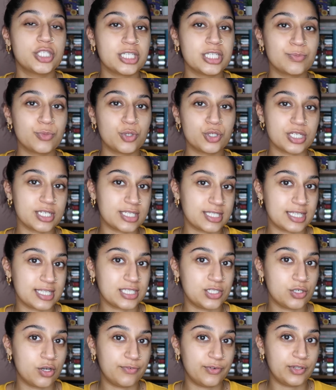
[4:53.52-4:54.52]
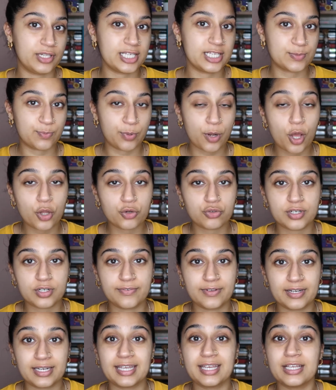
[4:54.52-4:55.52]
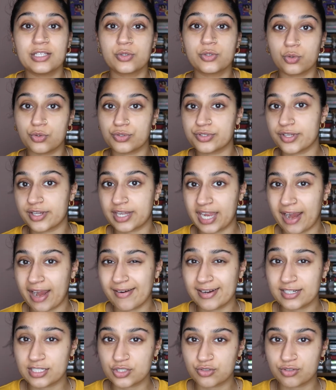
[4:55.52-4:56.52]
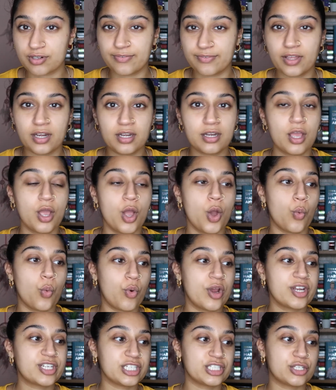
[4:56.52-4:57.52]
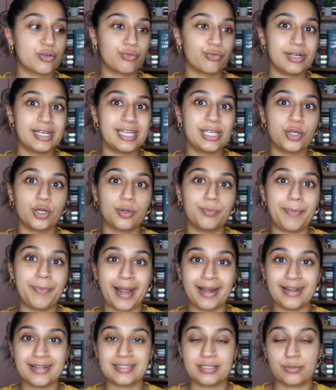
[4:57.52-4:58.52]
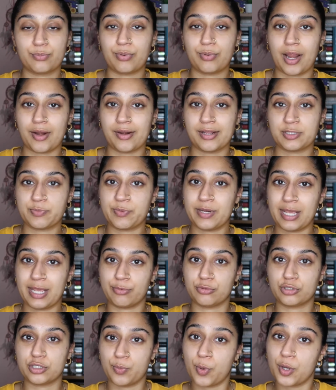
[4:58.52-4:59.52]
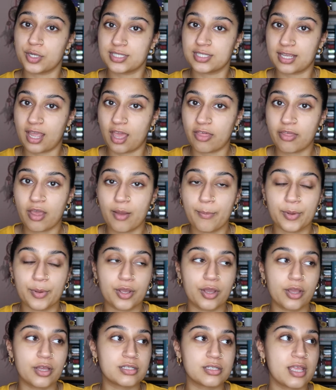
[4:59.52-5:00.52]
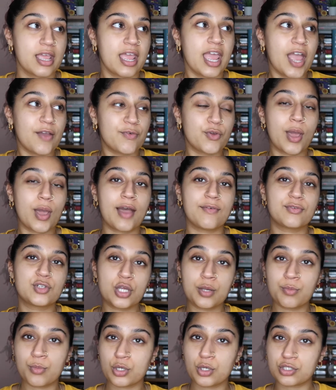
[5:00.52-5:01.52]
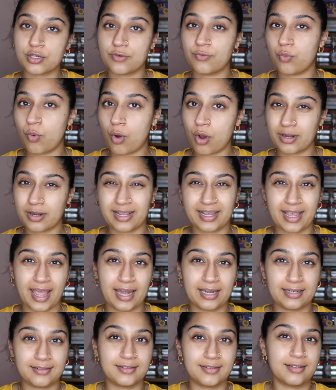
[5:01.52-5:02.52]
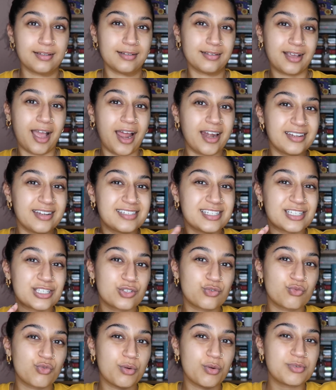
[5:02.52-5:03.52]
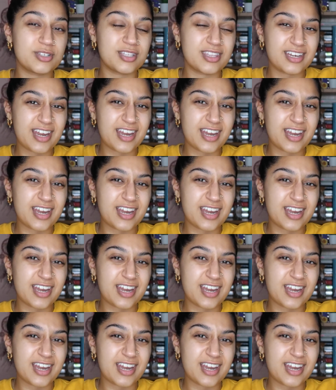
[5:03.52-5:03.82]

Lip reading: as much as this novel is plot driven, it is also character driven, which is a really good balance that Brown has been able to put together, because if you have too much of one, it can kind of disrupt the